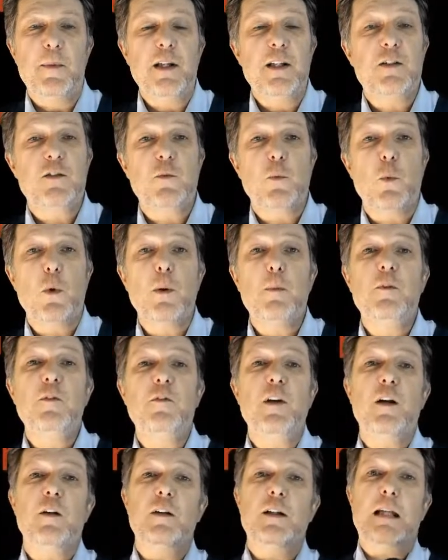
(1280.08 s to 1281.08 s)
it will be
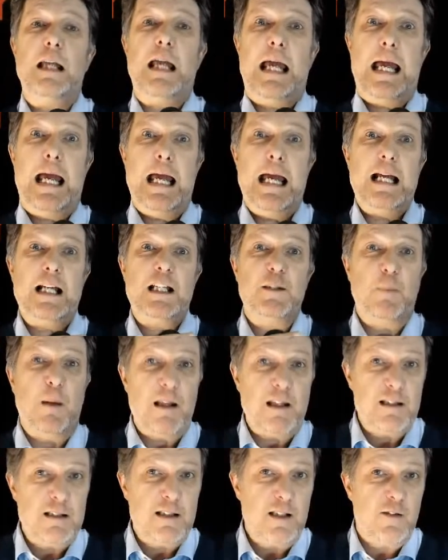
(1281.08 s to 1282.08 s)
very
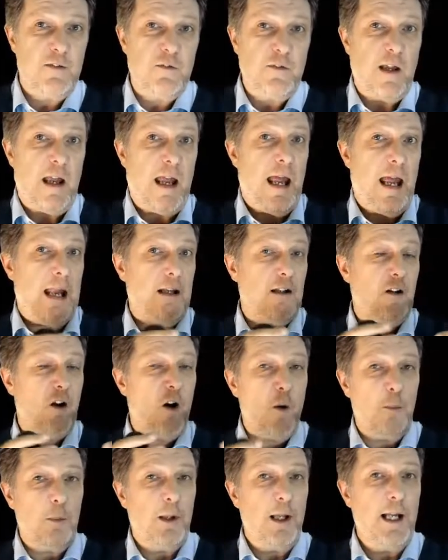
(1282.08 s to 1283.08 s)
expensive and
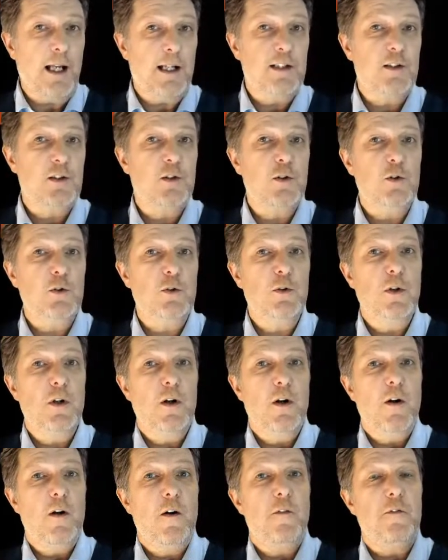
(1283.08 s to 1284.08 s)
complex to
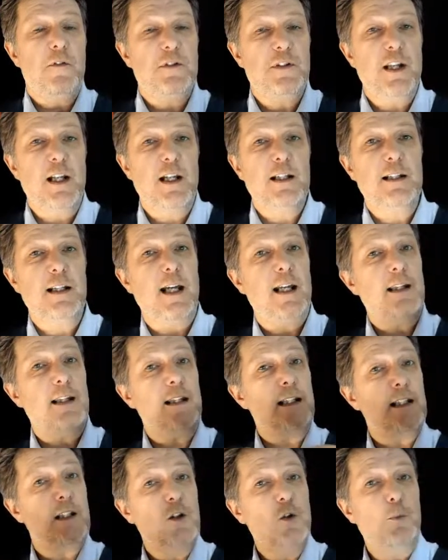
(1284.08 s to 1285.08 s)
facilitate
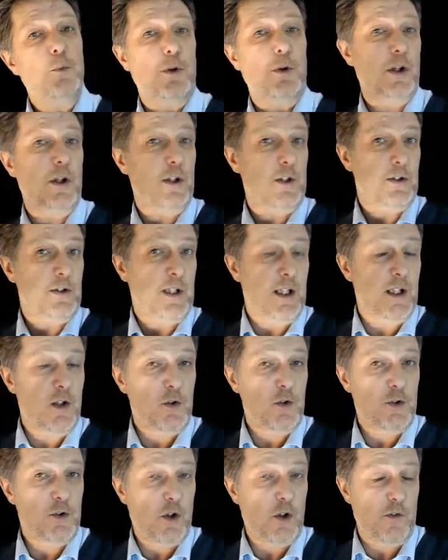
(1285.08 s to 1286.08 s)
these new products and
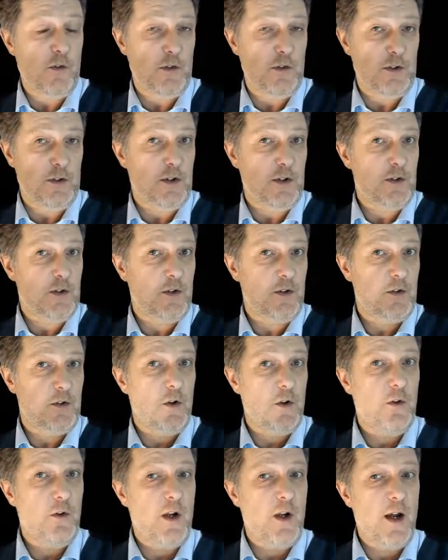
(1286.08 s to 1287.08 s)
new services.
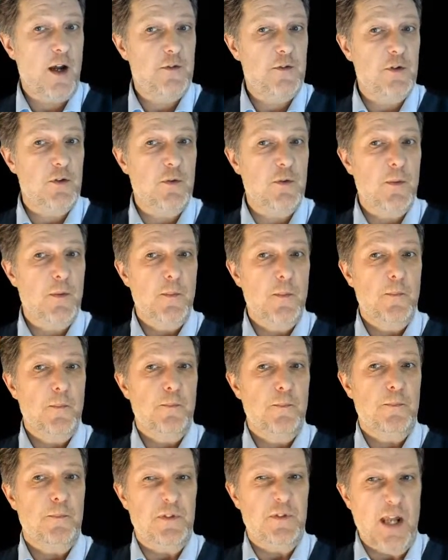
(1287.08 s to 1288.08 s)
So you have to
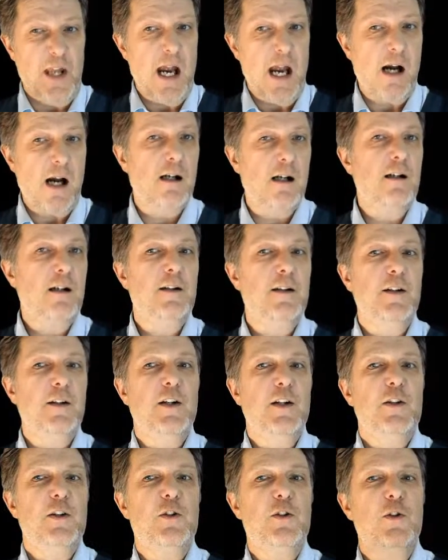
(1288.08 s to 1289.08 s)
dare
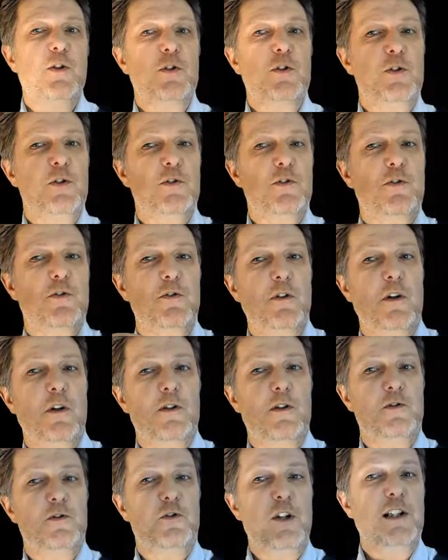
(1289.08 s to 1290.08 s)
to
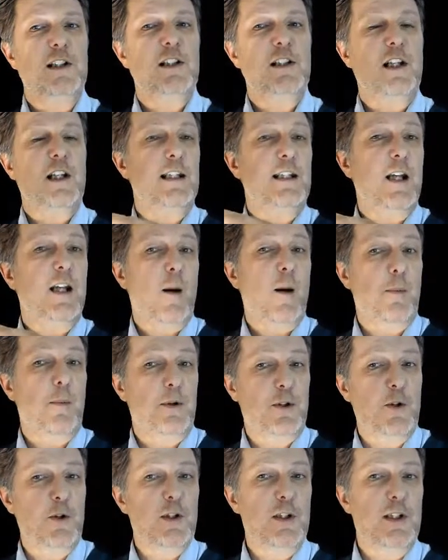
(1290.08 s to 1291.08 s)
translate the
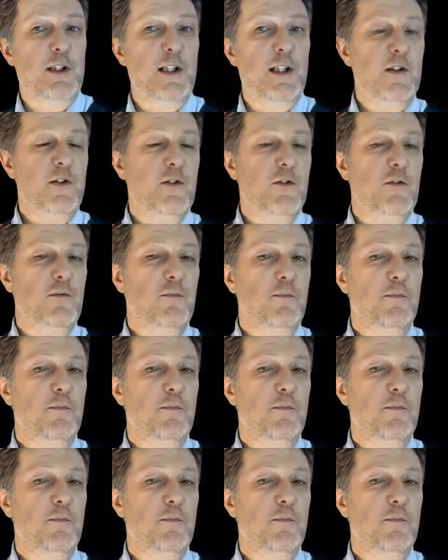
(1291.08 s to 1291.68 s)
opportunities